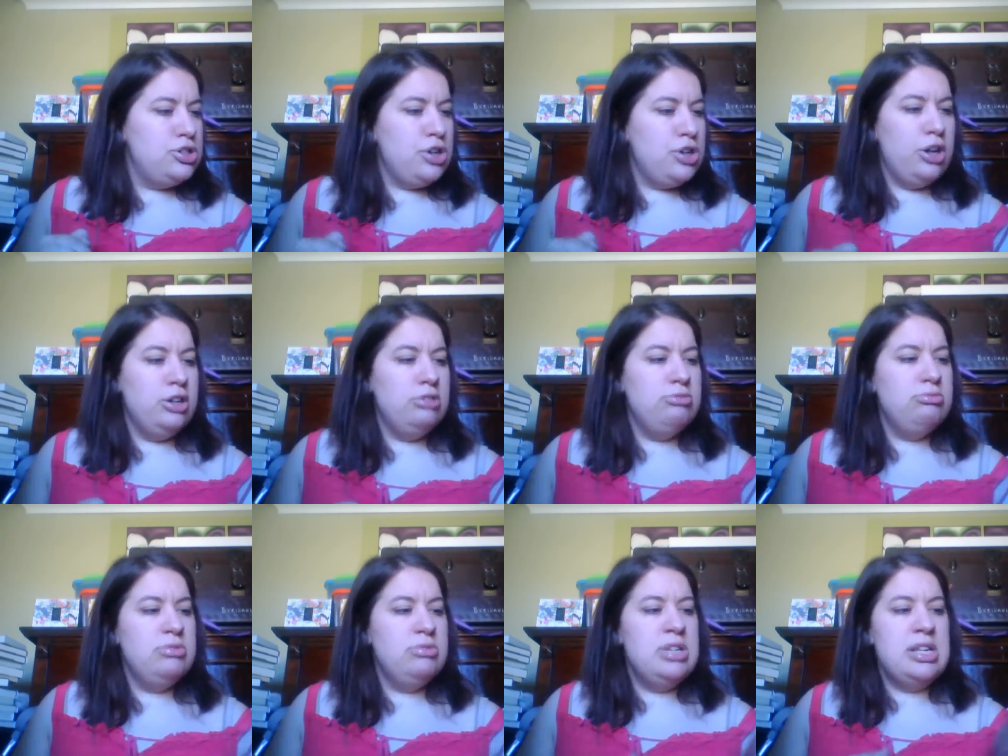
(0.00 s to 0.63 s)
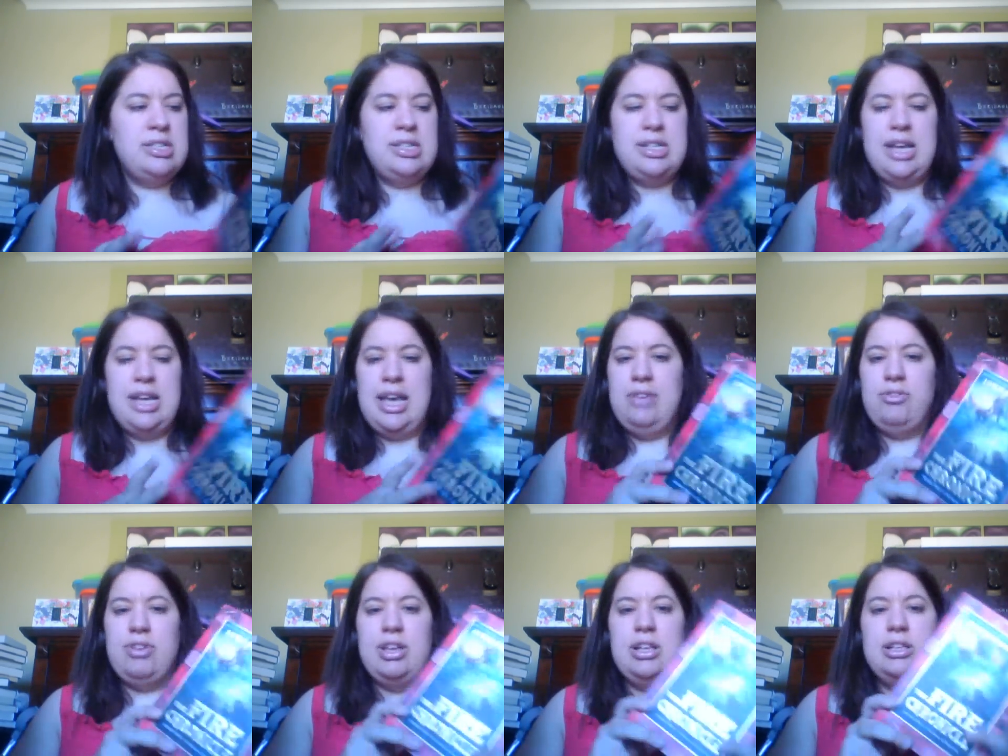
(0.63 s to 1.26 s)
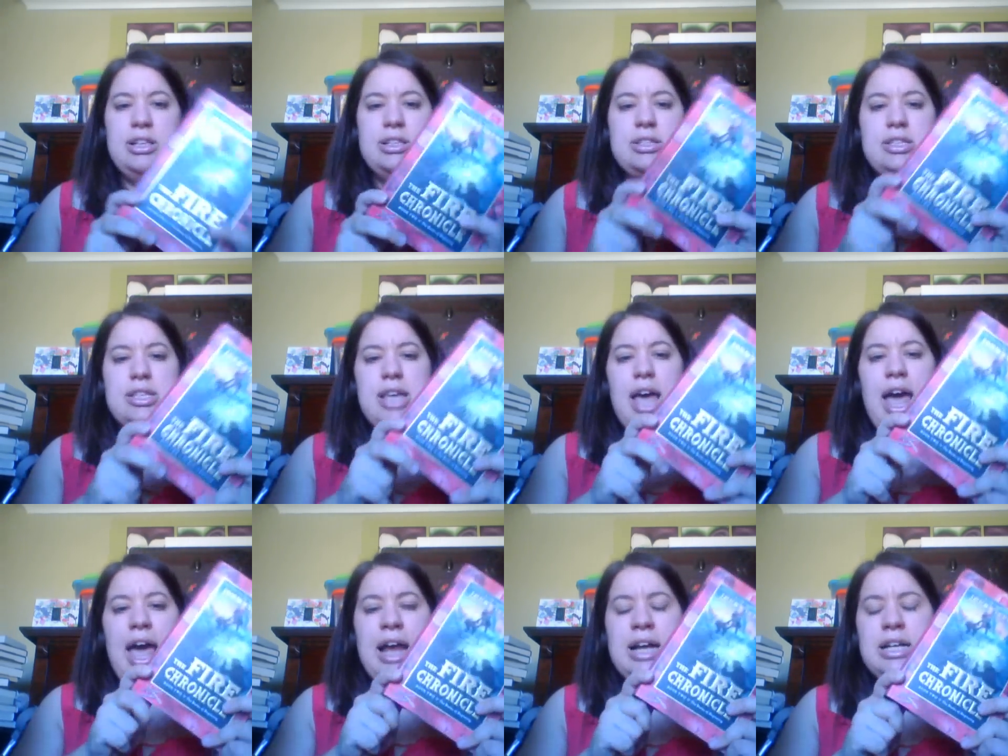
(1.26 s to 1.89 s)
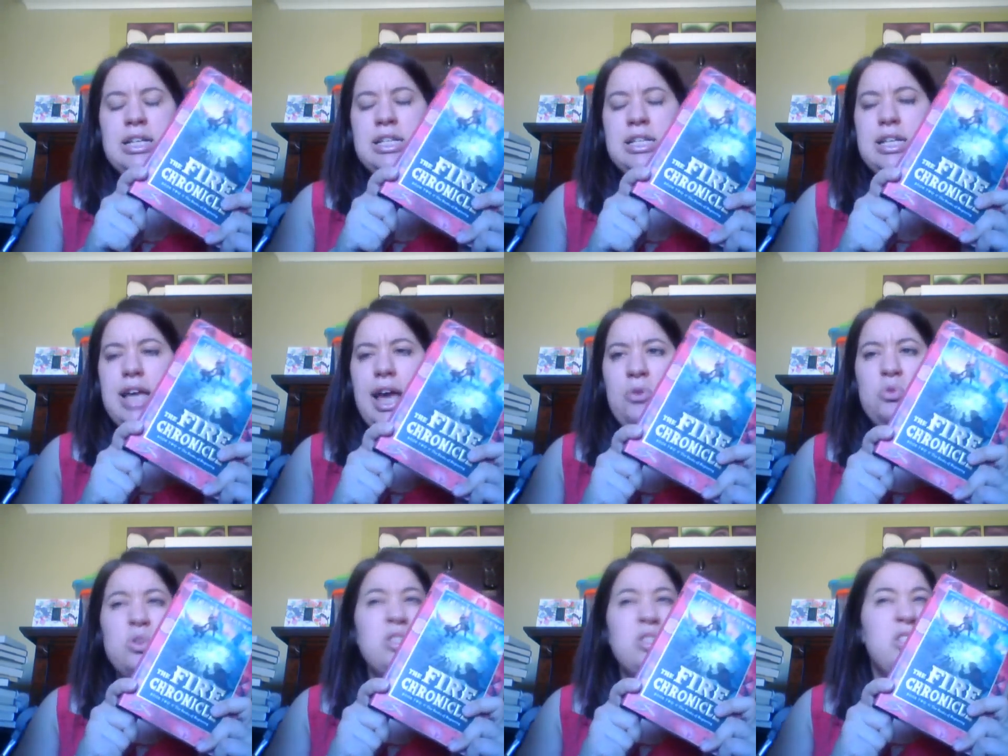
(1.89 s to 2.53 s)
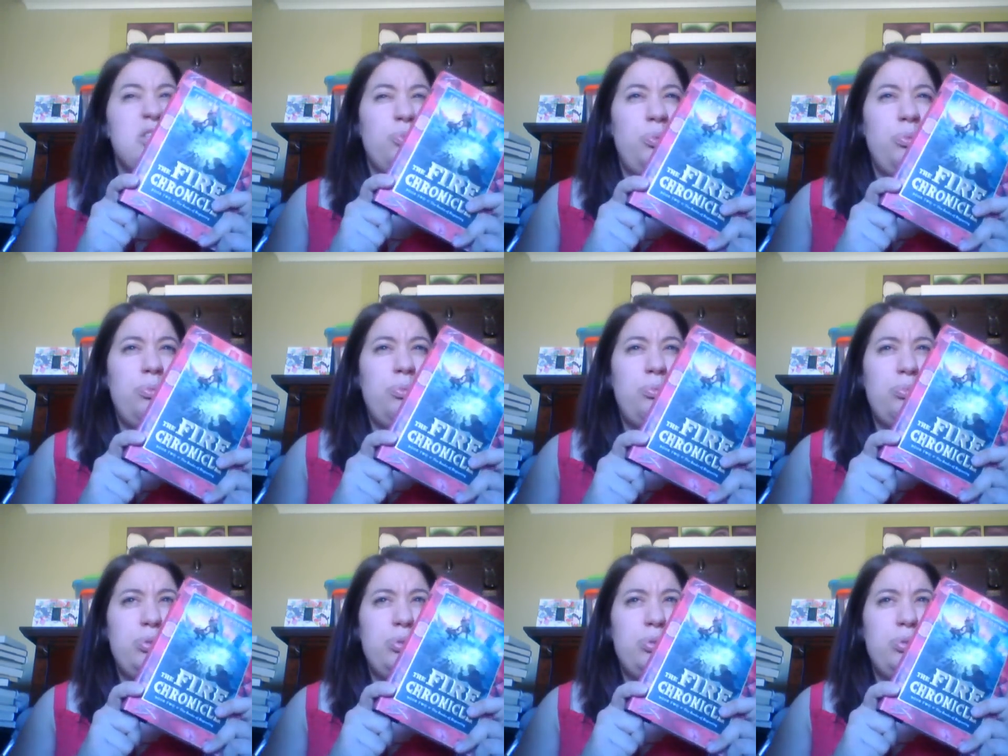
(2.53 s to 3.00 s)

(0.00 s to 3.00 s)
John Stevens. And it was the